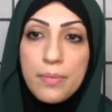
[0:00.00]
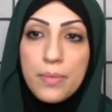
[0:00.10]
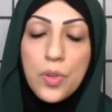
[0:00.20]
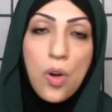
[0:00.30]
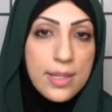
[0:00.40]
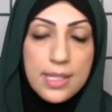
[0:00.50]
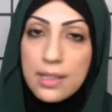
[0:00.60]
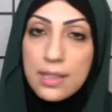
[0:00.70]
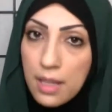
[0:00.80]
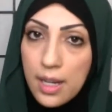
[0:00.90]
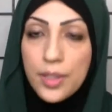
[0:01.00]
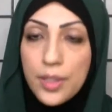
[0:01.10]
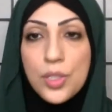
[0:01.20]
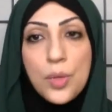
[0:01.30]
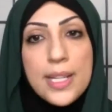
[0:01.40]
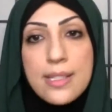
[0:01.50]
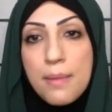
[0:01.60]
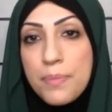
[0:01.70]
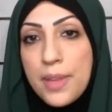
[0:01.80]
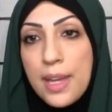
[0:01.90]
crossing the line or doing
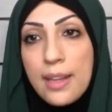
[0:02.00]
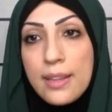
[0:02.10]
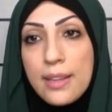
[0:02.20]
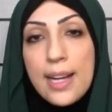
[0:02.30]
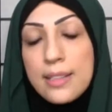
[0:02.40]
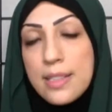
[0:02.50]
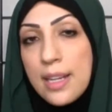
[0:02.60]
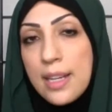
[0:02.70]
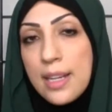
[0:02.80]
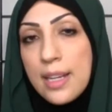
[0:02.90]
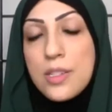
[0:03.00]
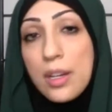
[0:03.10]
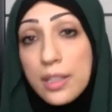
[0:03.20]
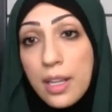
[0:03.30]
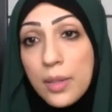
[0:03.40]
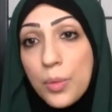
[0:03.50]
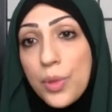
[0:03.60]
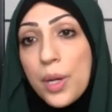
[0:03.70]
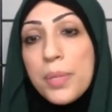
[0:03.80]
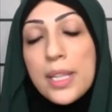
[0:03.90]
something that is not in line with
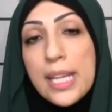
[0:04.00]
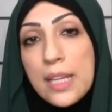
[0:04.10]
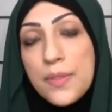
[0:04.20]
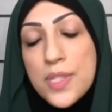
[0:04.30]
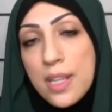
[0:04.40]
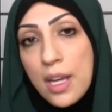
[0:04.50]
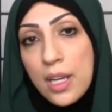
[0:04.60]
our beliefs,